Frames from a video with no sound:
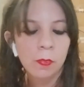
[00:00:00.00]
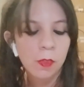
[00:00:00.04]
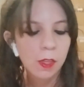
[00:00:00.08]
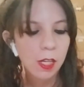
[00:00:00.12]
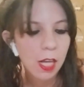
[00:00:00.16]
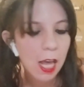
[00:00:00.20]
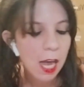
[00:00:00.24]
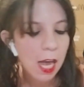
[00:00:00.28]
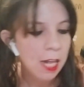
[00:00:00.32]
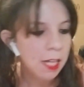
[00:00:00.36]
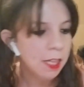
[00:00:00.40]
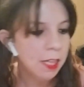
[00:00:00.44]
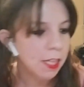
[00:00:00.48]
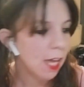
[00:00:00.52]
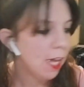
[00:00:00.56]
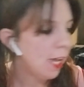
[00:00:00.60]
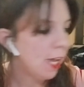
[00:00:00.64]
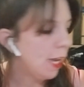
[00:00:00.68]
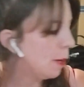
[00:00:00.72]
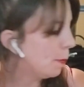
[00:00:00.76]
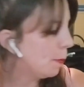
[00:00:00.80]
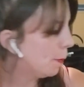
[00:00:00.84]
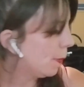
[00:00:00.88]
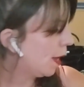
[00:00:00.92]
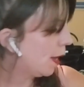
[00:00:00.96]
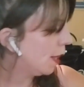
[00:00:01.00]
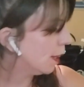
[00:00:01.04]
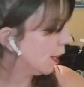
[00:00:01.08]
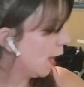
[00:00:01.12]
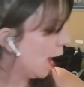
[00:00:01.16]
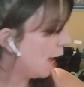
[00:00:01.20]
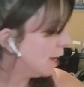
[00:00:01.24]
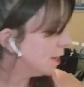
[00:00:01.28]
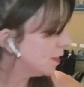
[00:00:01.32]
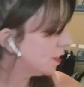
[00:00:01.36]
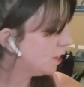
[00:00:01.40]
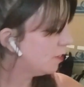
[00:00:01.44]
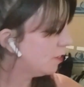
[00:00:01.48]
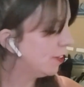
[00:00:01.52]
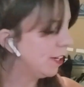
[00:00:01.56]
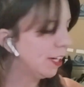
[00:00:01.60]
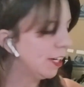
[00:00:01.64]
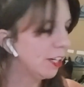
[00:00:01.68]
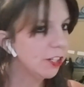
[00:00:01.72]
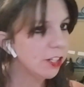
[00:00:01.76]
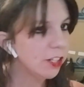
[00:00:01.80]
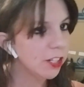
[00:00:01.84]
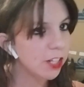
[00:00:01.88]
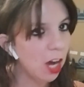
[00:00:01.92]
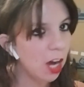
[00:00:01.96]
And then my last
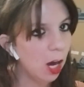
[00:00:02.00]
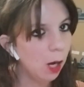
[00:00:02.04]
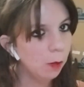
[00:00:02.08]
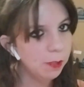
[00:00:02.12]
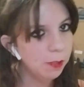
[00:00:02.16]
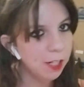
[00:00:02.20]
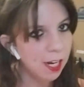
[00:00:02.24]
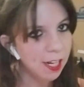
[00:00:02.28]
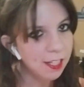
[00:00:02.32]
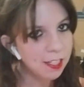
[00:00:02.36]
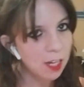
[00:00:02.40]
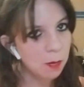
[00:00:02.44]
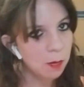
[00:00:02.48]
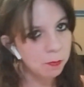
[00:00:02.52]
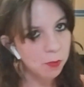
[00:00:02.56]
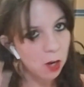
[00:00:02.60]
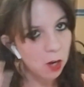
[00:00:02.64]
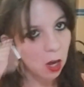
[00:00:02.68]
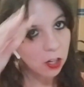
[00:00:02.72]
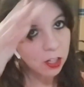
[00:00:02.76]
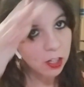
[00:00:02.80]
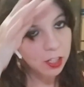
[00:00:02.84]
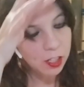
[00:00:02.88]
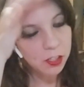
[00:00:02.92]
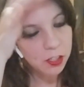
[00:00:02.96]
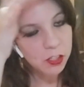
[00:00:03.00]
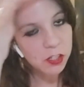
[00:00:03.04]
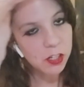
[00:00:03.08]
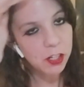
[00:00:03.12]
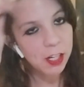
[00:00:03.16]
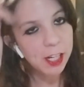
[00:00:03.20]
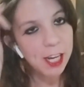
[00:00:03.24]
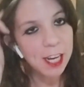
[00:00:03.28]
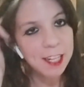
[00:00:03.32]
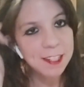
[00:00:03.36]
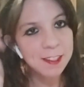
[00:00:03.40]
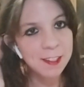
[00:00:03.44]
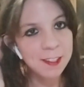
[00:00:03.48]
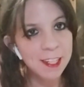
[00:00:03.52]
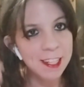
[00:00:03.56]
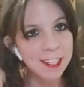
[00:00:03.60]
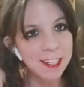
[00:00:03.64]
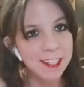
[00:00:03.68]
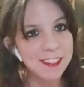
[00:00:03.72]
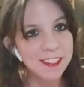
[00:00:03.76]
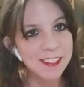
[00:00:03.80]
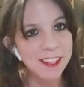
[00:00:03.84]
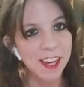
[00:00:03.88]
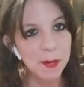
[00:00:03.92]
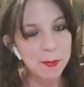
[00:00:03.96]
finished object, I'm not going to show you guys the
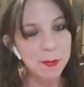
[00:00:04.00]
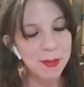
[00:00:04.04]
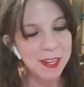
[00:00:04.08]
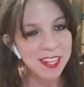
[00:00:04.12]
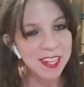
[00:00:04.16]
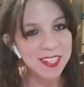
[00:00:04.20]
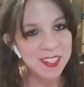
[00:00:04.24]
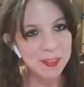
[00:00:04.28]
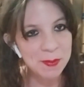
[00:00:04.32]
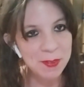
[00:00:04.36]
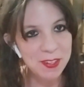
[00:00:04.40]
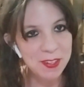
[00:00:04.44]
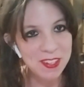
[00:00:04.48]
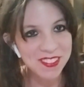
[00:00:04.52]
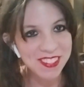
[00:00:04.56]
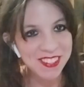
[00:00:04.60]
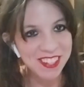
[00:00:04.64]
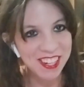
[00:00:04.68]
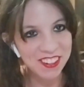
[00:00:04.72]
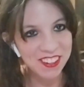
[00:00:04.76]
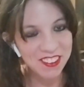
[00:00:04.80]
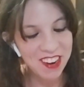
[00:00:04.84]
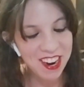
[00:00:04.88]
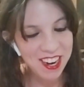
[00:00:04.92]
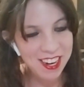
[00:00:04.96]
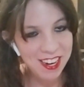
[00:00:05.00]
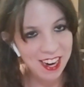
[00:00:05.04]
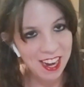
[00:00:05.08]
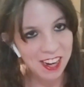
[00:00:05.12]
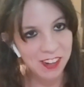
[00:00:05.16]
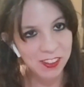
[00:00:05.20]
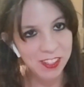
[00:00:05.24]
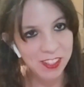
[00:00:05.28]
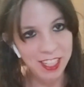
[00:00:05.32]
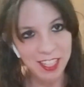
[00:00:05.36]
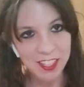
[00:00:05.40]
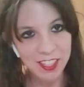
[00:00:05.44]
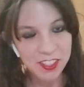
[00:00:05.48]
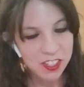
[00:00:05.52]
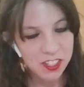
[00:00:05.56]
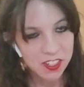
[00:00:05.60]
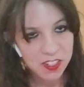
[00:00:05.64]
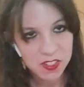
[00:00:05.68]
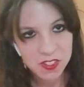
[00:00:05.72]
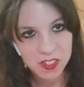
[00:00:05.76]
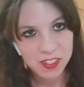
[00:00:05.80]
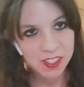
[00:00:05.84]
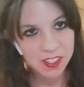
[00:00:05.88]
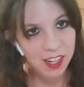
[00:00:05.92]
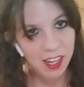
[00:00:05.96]
inside because I'm using it right now and
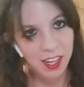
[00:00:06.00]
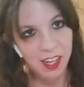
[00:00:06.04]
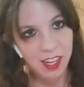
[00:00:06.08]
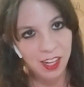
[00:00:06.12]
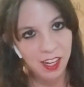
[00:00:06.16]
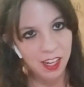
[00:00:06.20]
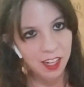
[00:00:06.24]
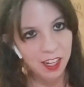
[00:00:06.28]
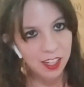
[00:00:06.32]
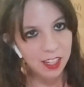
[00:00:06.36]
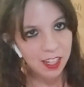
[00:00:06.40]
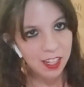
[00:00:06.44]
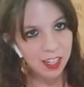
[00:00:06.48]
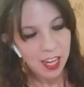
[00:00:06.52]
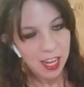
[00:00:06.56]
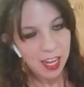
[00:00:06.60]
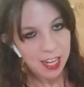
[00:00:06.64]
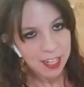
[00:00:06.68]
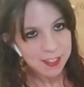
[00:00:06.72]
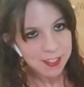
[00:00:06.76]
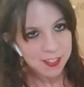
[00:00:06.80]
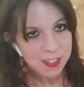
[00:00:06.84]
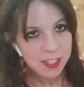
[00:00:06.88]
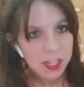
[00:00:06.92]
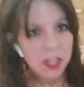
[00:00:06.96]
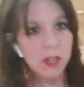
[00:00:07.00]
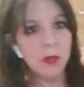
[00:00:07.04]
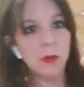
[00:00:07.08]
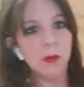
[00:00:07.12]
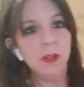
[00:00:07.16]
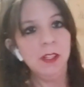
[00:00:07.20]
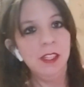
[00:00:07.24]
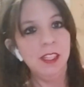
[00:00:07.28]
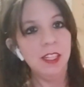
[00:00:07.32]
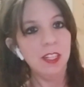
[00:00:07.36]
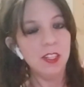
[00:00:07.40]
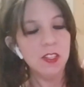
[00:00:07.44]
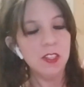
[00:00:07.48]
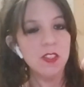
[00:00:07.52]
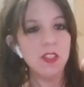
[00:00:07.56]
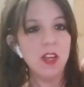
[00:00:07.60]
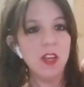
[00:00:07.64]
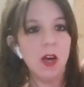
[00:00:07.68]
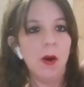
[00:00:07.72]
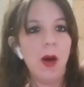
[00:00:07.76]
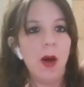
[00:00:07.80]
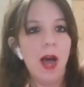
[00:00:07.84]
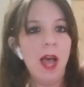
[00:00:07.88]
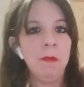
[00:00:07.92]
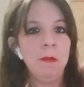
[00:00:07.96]
it's new.
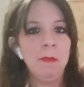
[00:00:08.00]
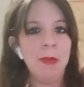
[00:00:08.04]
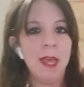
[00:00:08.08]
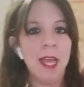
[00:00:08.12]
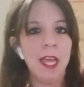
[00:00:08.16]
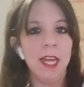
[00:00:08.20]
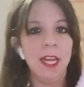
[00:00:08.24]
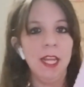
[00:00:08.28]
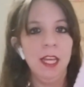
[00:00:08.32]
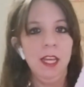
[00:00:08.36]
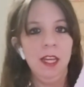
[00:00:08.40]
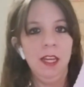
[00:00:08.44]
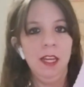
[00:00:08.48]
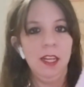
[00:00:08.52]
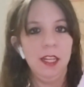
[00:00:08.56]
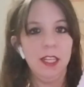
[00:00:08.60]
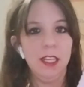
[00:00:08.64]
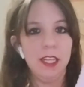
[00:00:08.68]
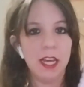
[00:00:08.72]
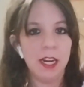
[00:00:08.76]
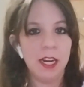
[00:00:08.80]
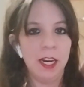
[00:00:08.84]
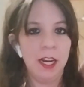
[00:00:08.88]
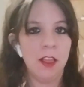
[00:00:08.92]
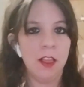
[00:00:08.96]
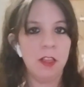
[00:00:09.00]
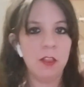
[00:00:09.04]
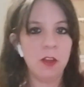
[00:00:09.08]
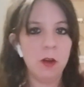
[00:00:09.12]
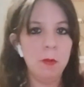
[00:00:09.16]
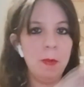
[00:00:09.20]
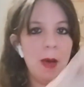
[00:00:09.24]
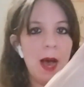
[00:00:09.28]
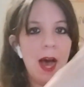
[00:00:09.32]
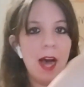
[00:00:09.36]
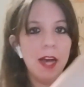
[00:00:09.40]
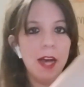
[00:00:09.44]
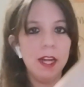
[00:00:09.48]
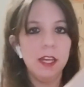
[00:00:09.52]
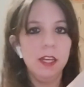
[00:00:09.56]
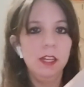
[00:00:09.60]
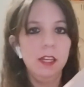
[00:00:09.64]
So I made yet another bag.